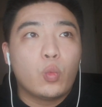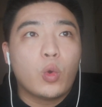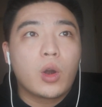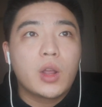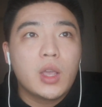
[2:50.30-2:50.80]

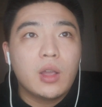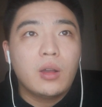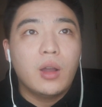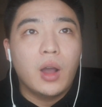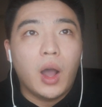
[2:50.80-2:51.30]

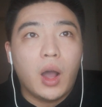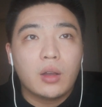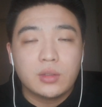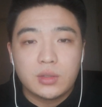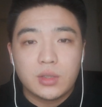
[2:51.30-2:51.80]
working
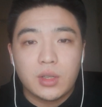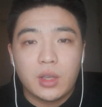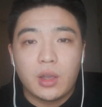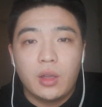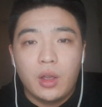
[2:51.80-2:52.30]
on
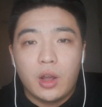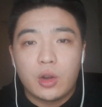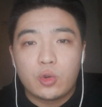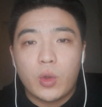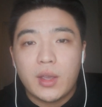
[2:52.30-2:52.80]
the
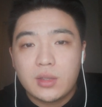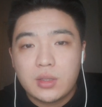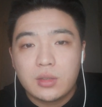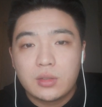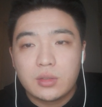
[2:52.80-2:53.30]

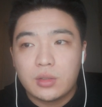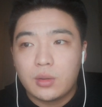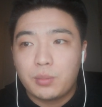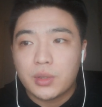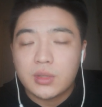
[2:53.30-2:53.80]
right
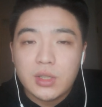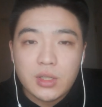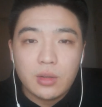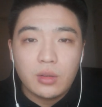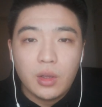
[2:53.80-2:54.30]

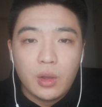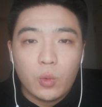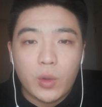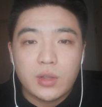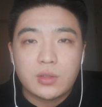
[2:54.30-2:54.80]
position
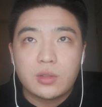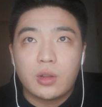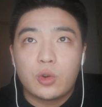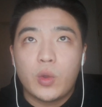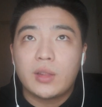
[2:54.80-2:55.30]
with
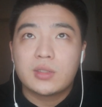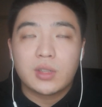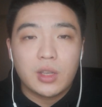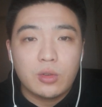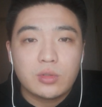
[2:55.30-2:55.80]
the right
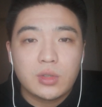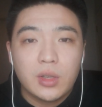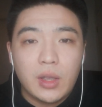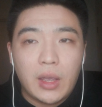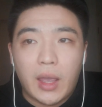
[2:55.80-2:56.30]
skills,
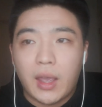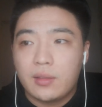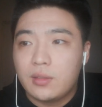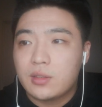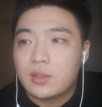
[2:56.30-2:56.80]

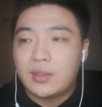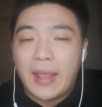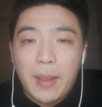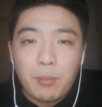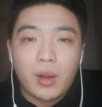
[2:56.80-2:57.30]
and the
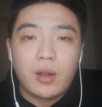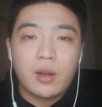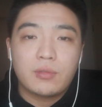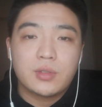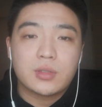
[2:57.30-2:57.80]
number
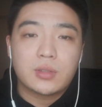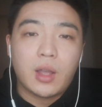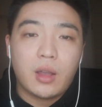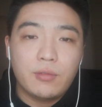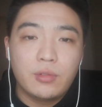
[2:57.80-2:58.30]
of the
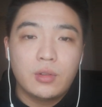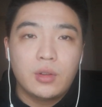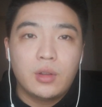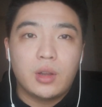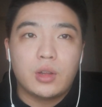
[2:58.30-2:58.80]
staff
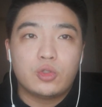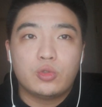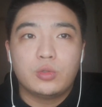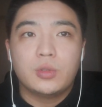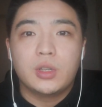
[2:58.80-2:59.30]

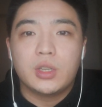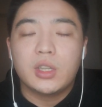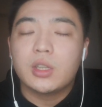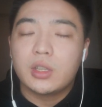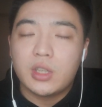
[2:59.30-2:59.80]
should
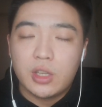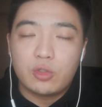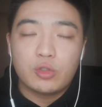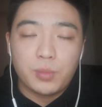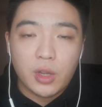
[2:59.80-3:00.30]
need
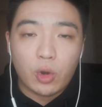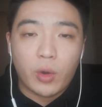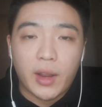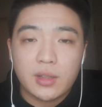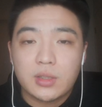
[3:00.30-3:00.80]
to be
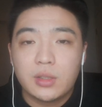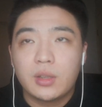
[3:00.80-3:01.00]
correct.